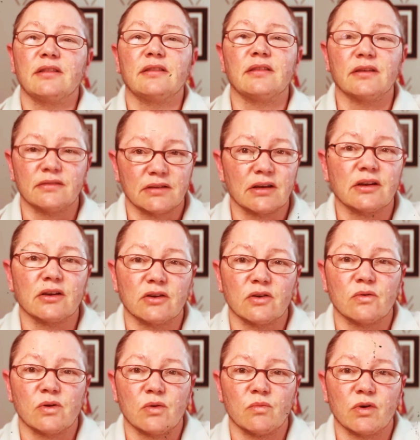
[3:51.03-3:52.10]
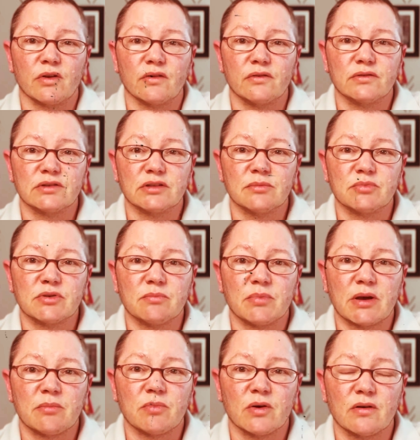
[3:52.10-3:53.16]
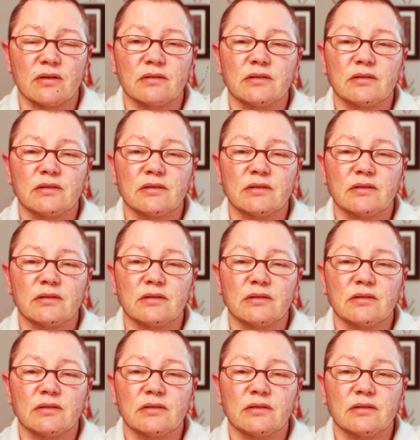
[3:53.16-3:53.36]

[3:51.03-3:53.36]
then they can go on one of those slips of paper.